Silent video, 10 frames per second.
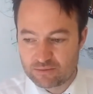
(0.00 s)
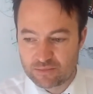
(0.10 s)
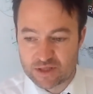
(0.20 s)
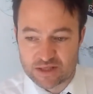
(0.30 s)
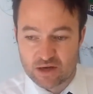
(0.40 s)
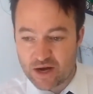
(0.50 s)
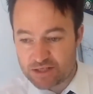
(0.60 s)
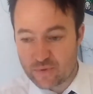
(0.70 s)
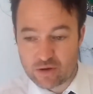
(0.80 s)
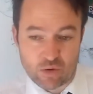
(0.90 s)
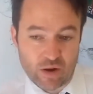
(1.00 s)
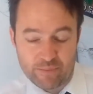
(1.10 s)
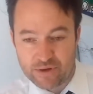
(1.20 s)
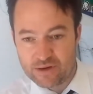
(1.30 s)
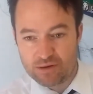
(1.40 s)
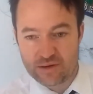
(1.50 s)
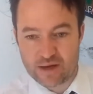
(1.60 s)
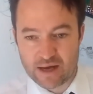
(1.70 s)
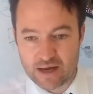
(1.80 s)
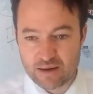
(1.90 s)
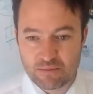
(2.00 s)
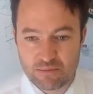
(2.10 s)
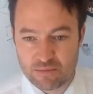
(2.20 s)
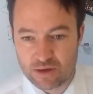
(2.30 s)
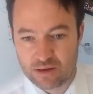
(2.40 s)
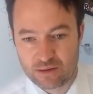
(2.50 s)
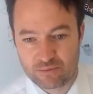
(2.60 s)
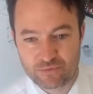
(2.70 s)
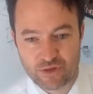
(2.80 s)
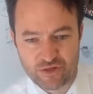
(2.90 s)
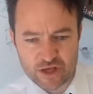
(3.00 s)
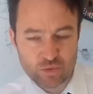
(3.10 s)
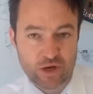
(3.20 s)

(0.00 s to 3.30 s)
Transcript: society we grow up in, the things we're